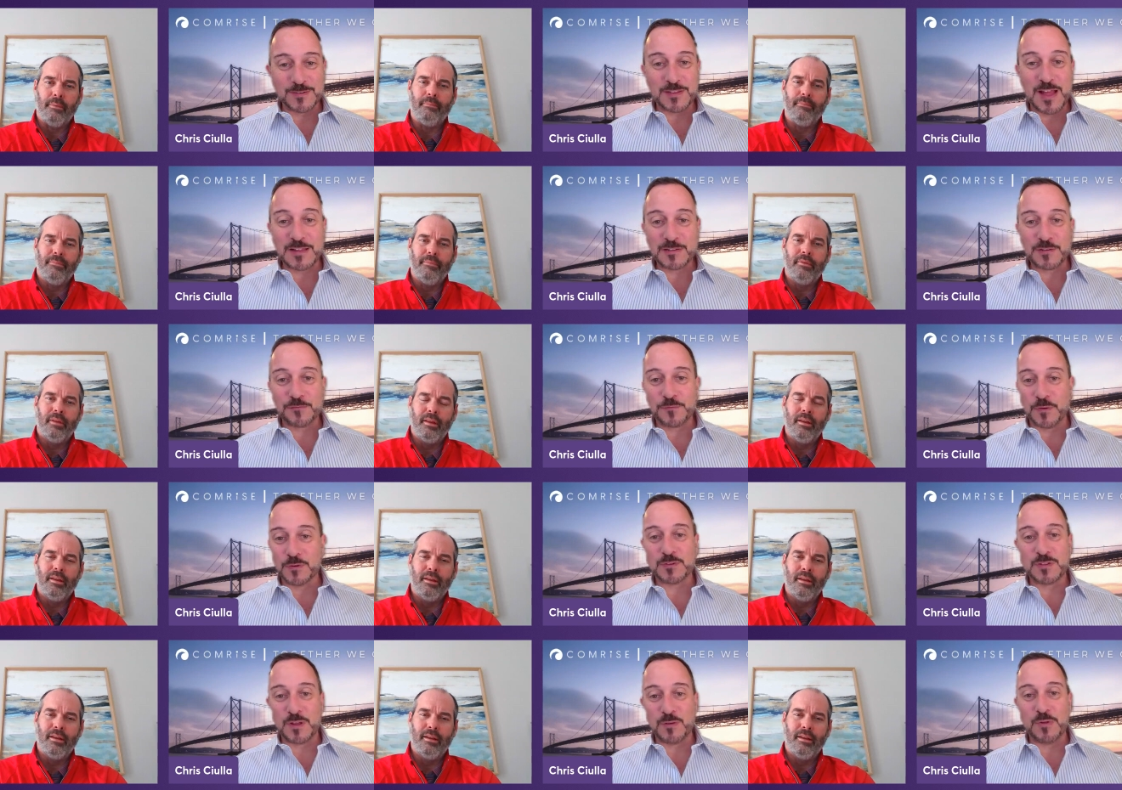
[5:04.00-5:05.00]
Speaker 1: the first thing
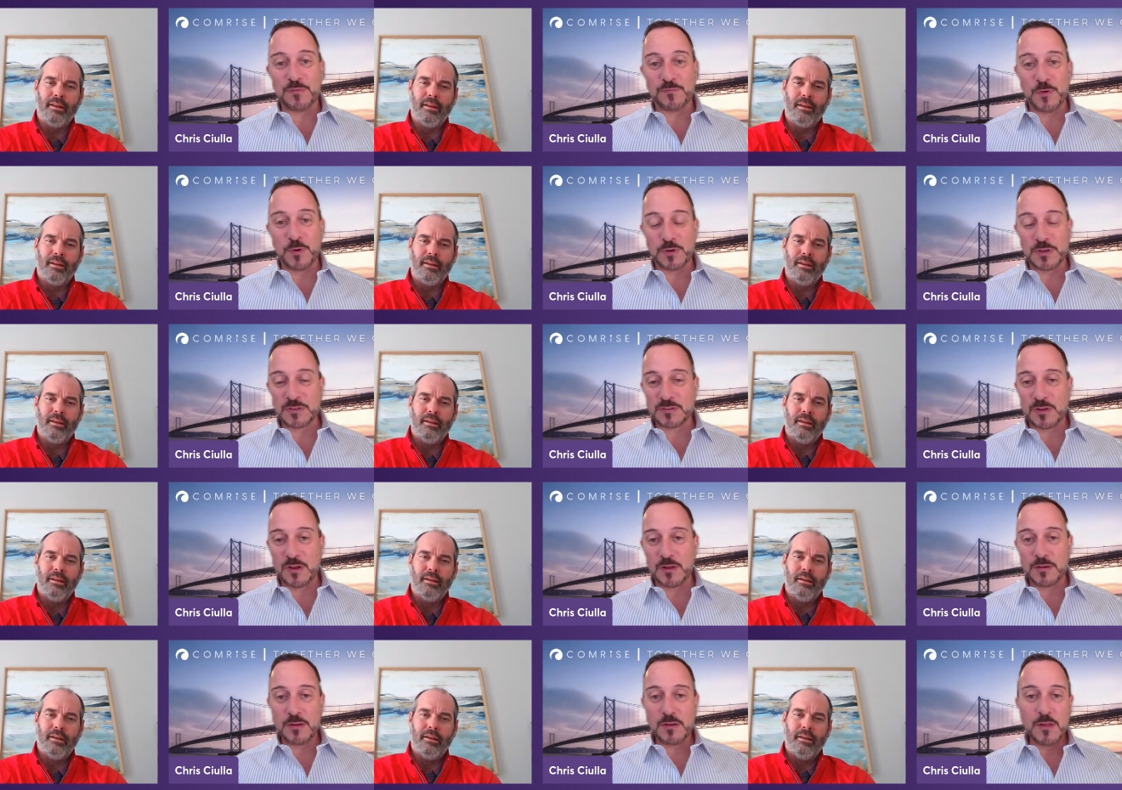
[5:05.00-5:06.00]
we focus on.
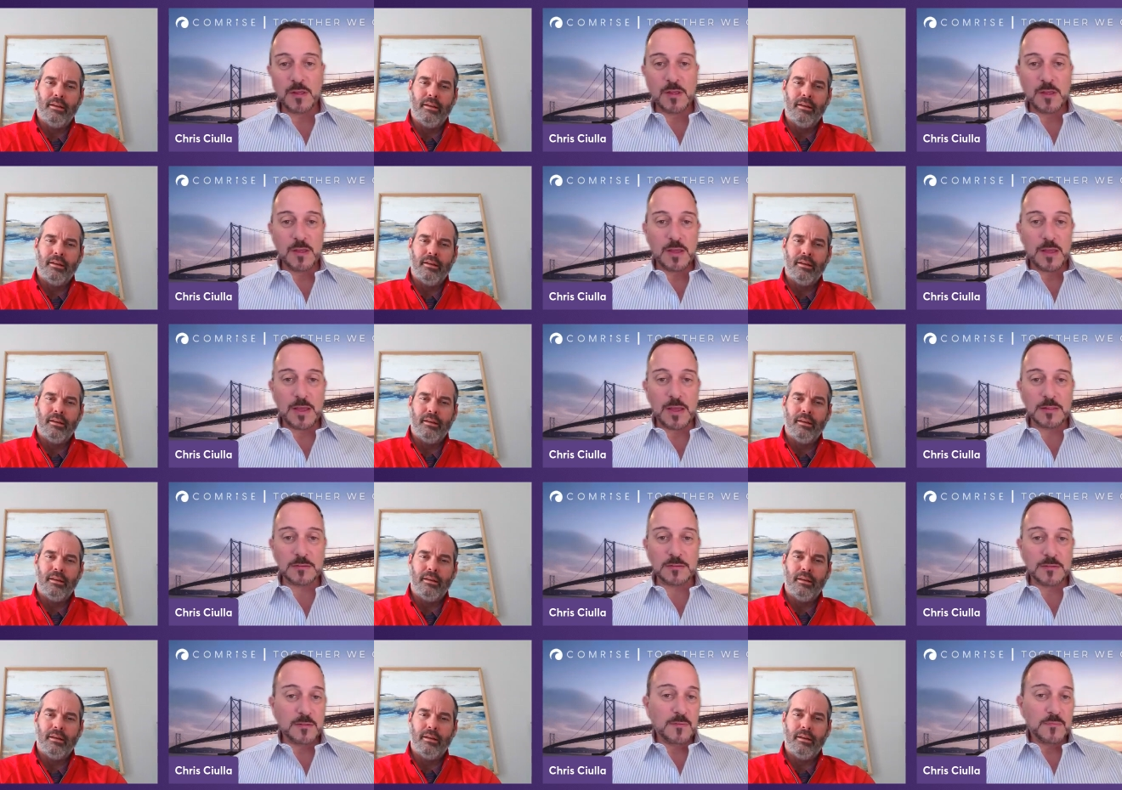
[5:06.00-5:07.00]
And
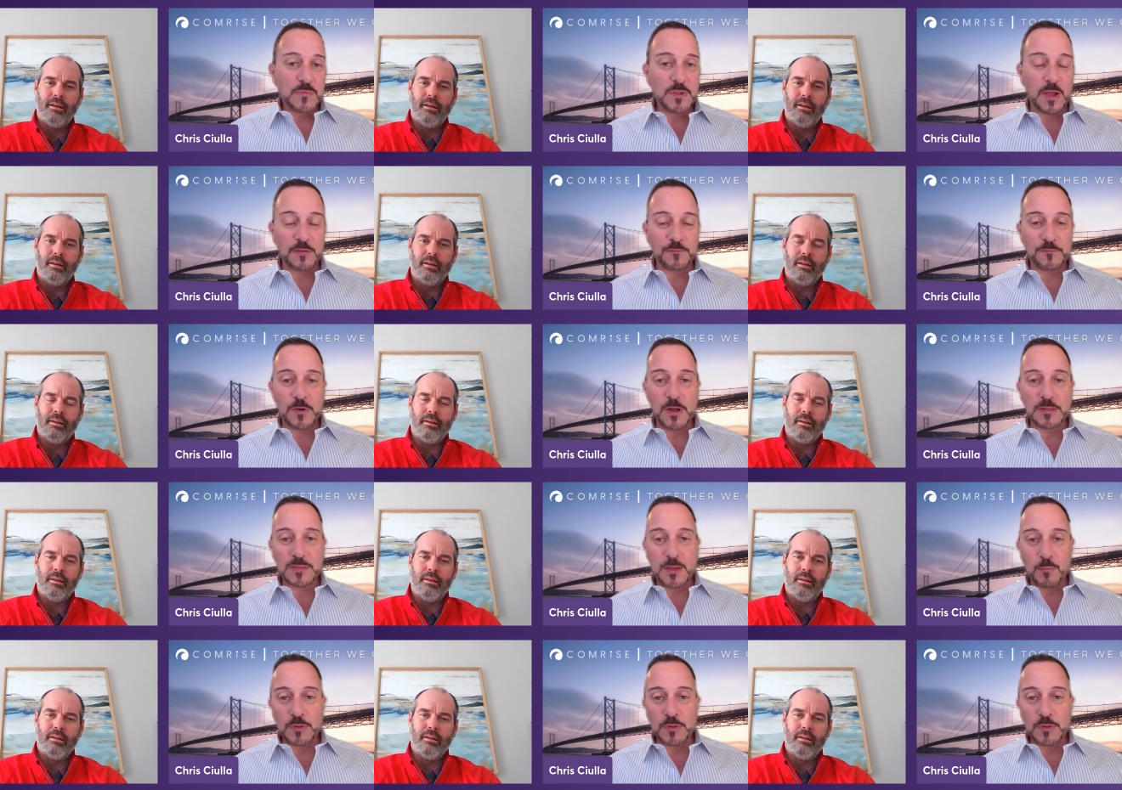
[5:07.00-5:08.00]
yeah, I find that when you
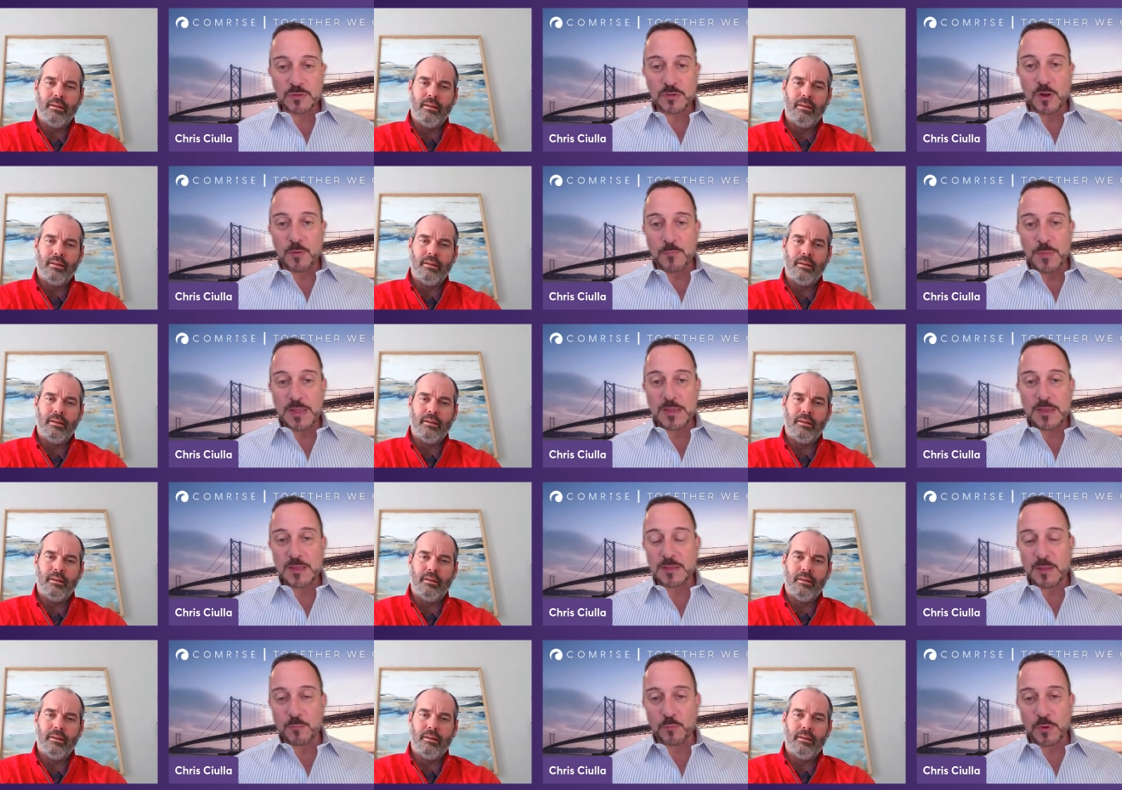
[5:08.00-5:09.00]
start making them
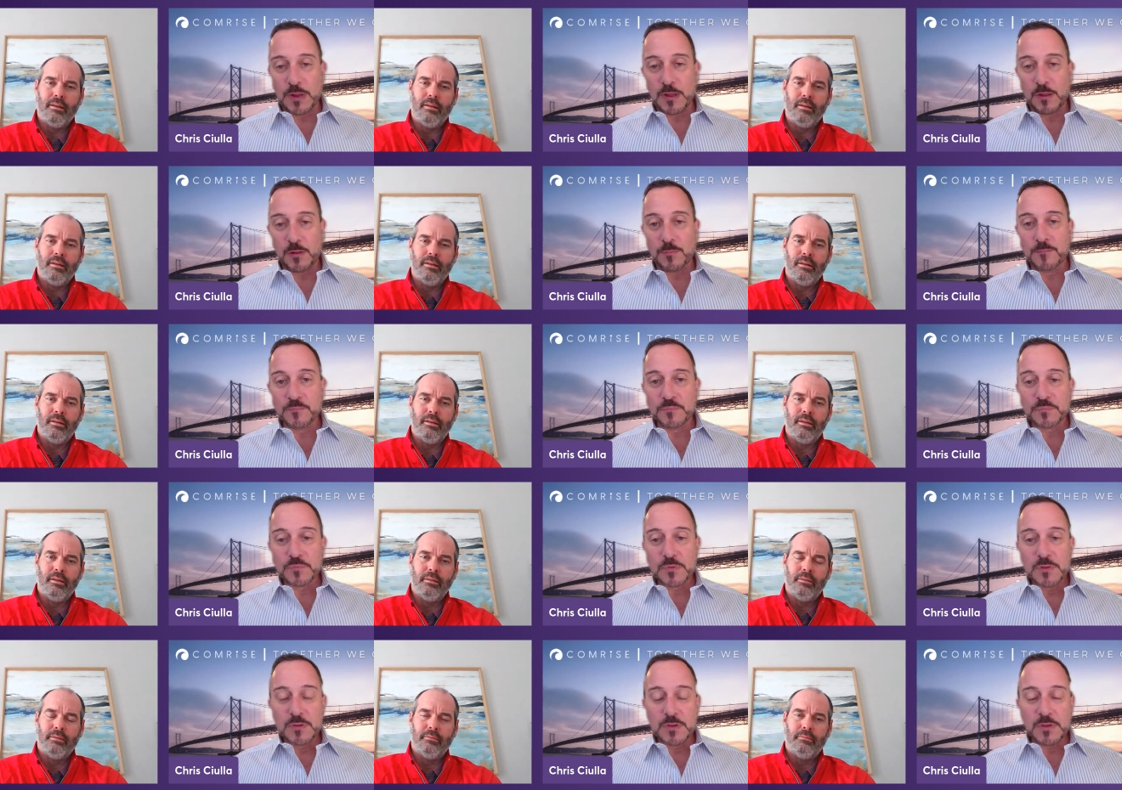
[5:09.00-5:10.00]
real,
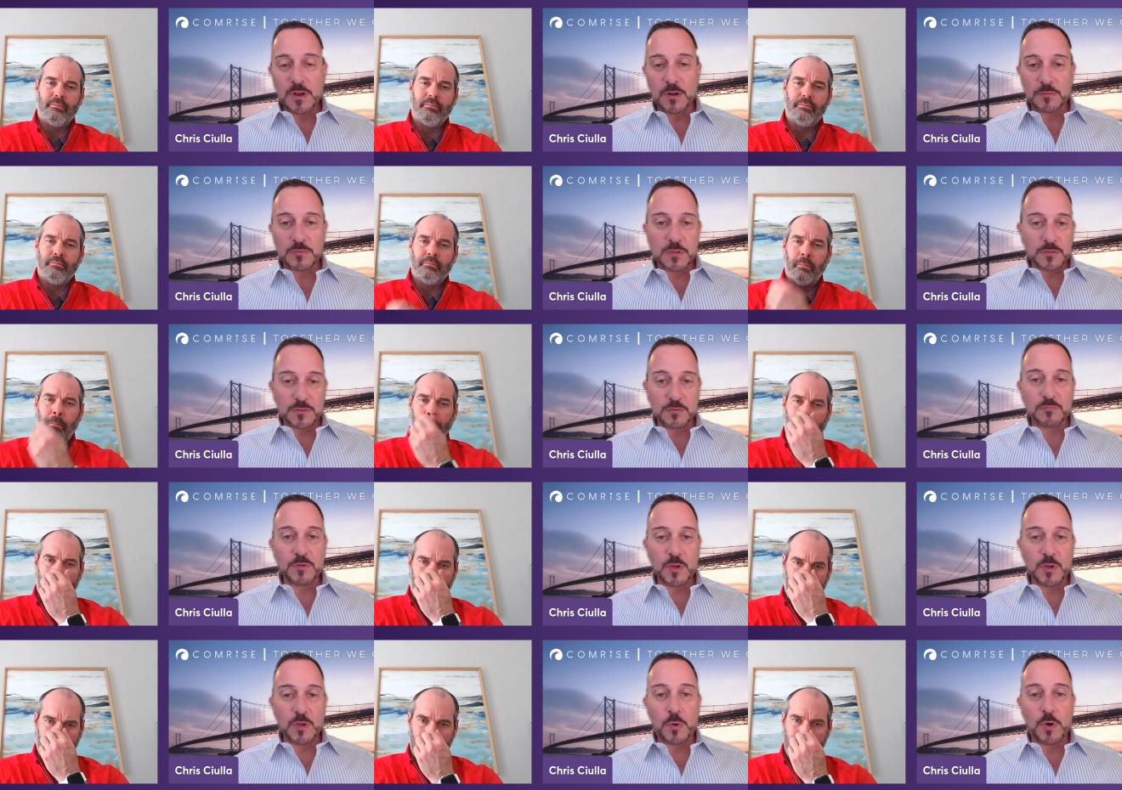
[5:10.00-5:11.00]
you know the, the real
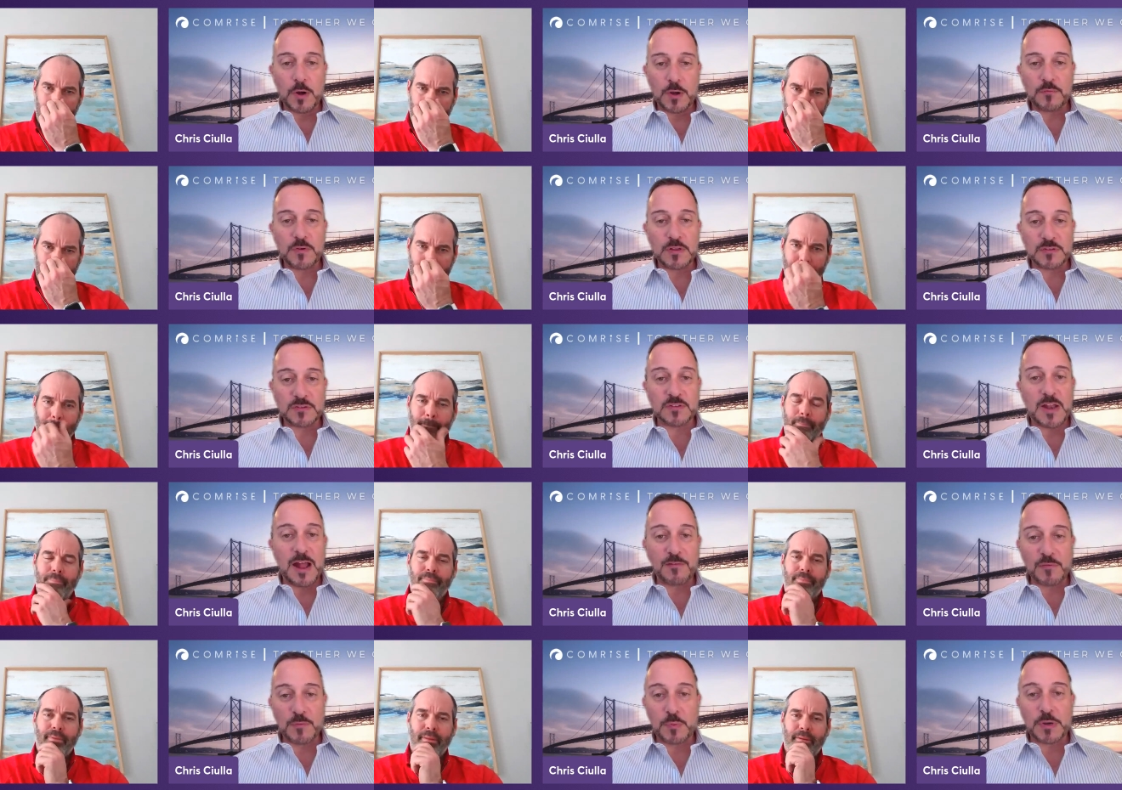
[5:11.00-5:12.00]
part of it is
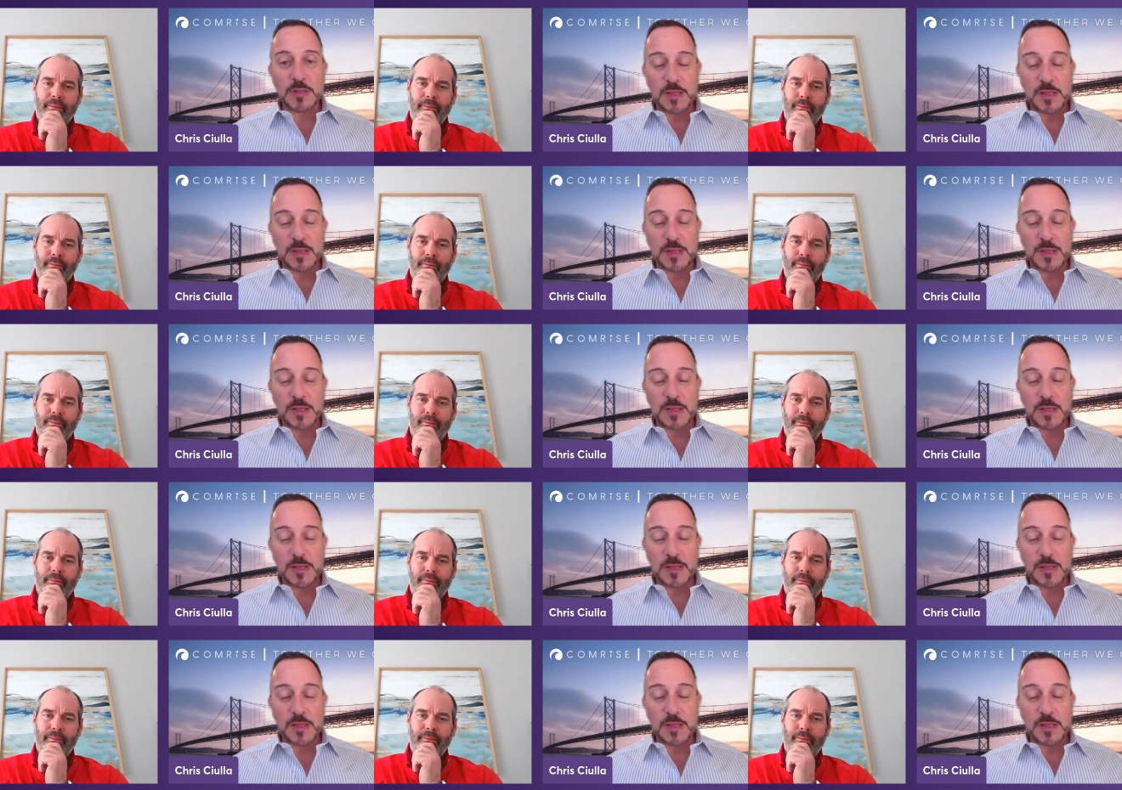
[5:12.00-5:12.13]
everybody it